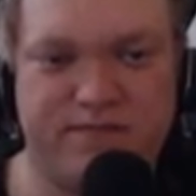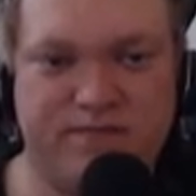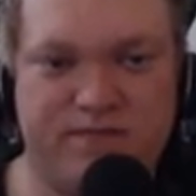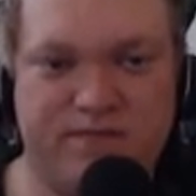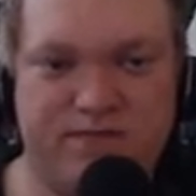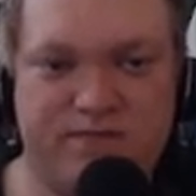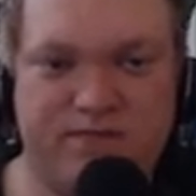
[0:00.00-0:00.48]

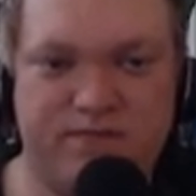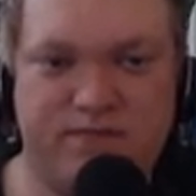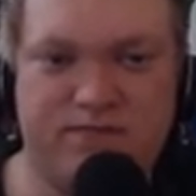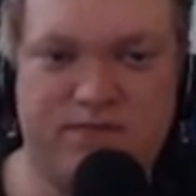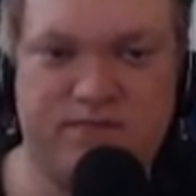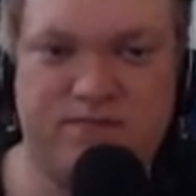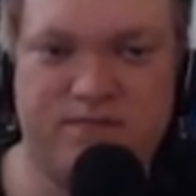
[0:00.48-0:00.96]

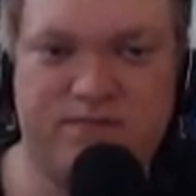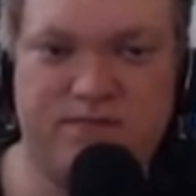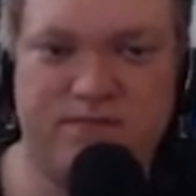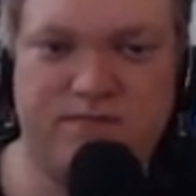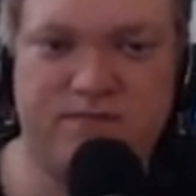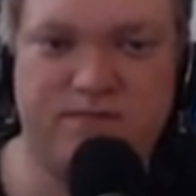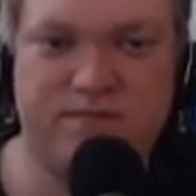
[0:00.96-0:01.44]

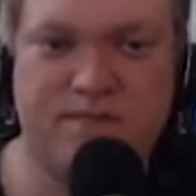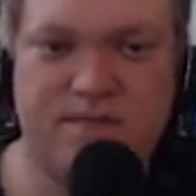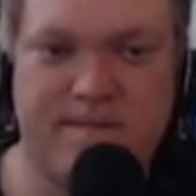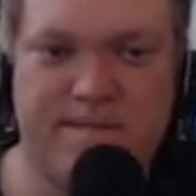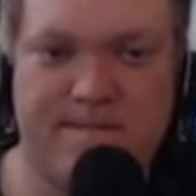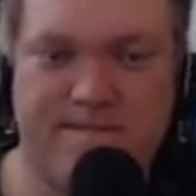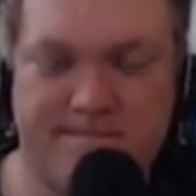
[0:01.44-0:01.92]

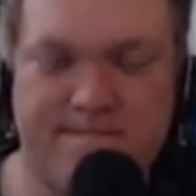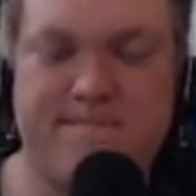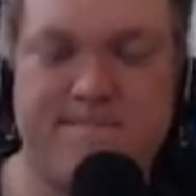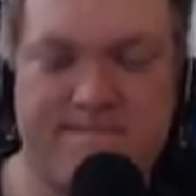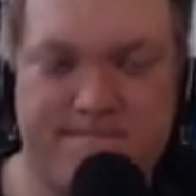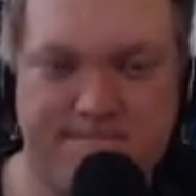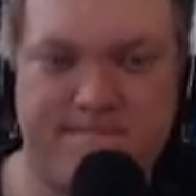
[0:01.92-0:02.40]

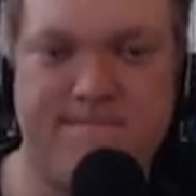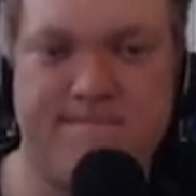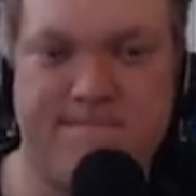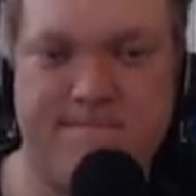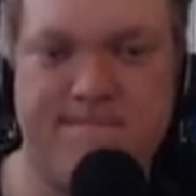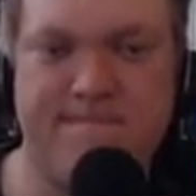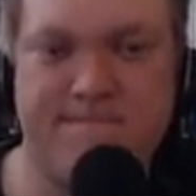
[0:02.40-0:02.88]

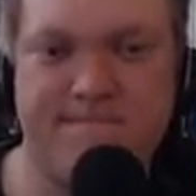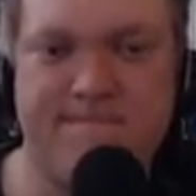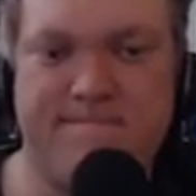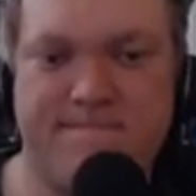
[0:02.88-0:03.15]
(not speaking)